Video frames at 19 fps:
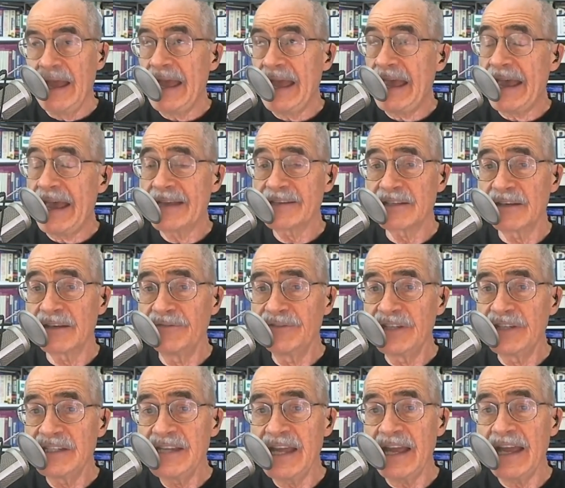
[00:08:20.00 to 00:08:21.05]
As of
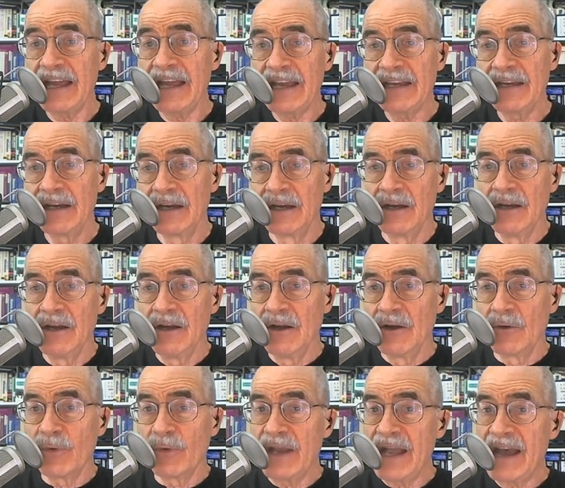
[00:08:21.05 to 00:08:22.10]
today,
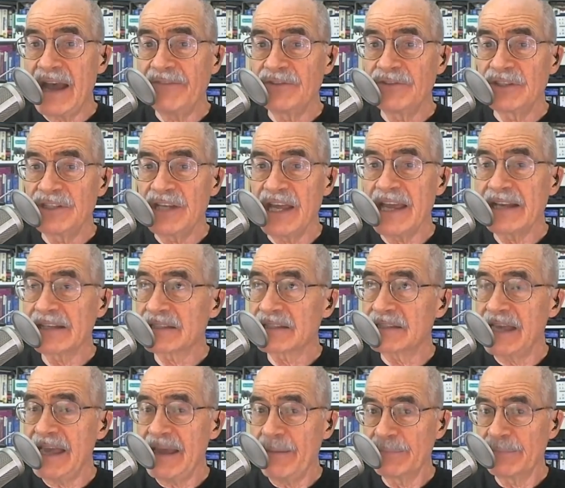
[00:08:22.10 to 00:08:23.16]
we have to take
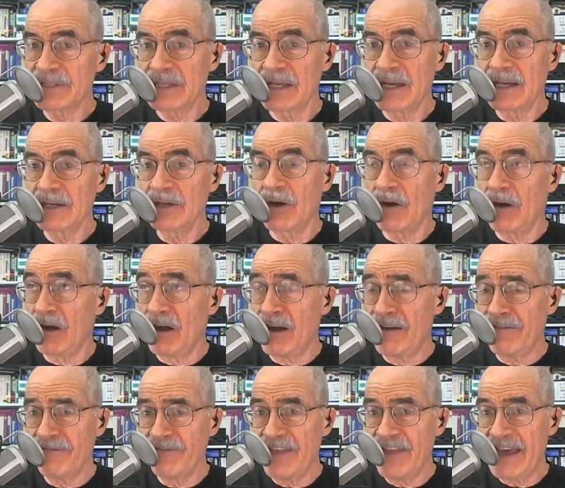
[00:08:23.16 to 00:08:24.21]
Samsung
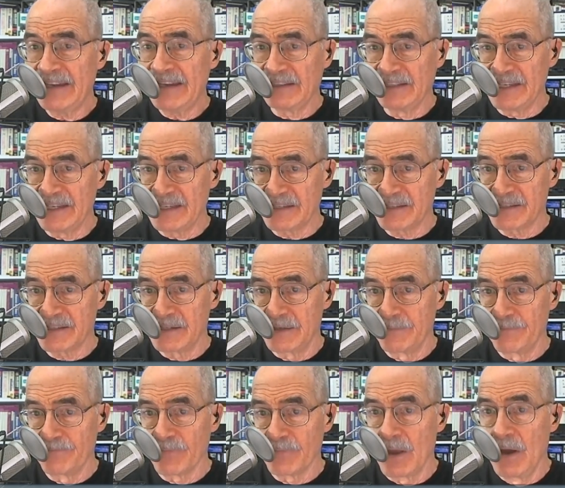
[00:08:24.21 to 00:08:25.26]
off that list.
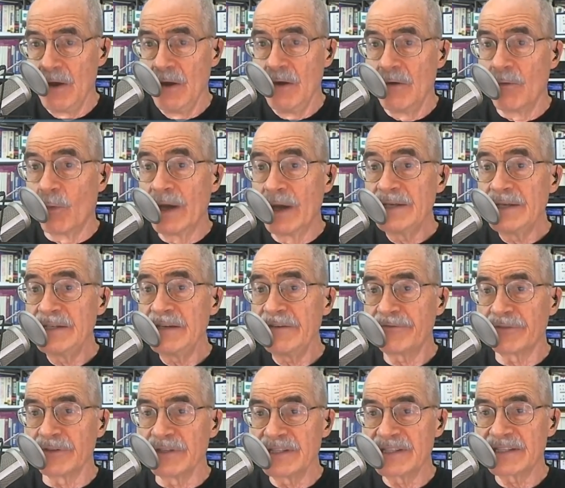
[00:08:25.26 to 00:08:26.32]
One
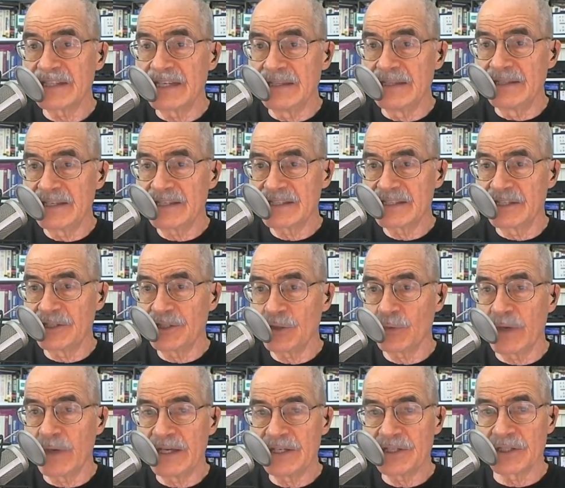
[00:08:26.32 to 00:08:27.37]
difference in this
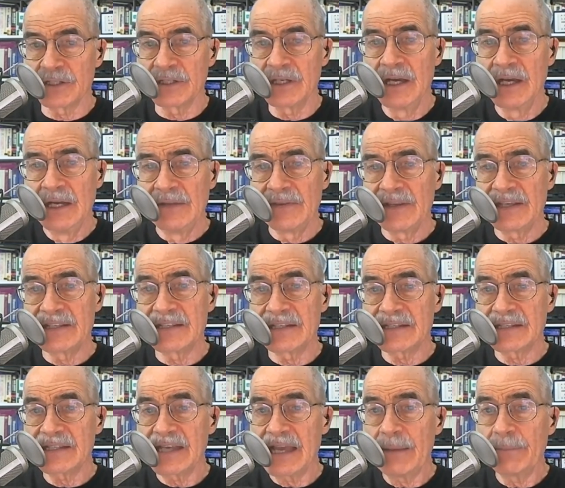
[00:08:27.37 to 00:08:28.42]
situation is that
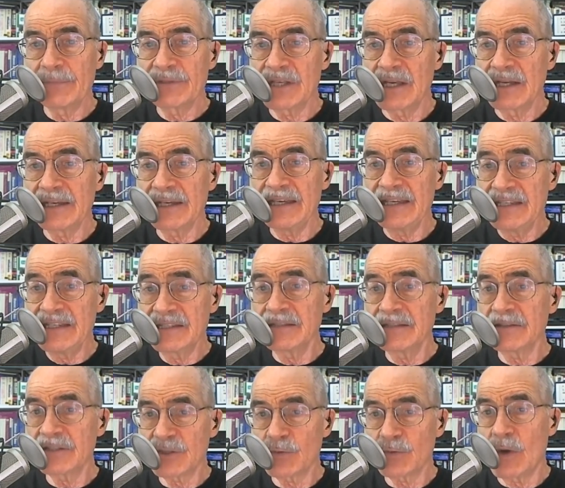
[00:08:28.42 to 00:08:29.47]
Samsung
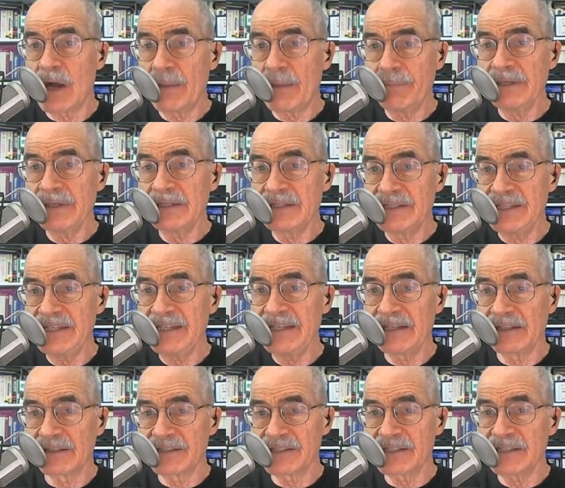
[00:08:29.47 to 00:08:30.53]
isn't swapping
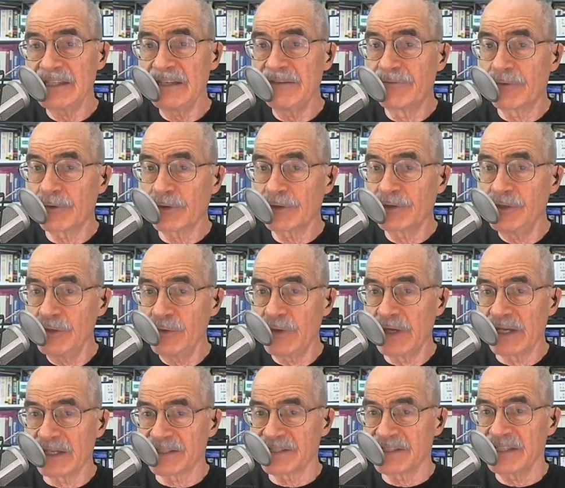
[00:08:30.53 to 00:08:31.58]
TLC for
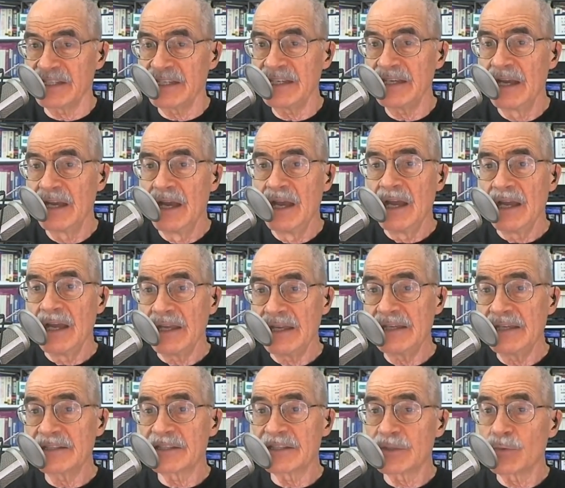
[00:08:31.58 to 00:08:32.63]
QLC,
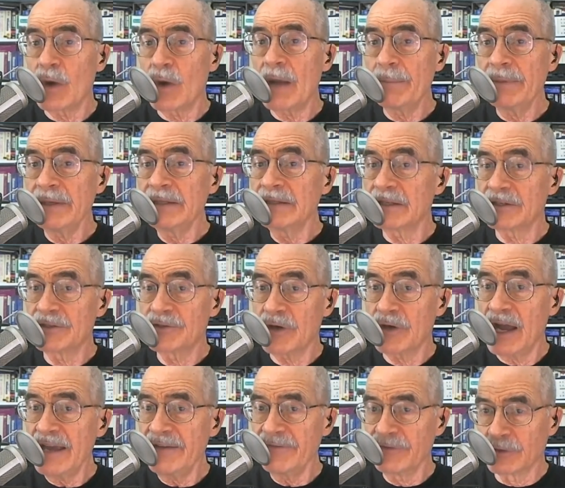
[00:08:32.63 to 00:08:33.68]
it's swapping the
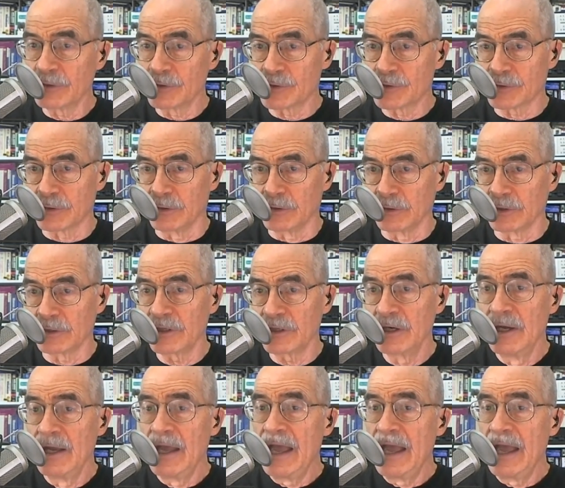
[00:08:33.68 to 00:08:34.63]
drive controller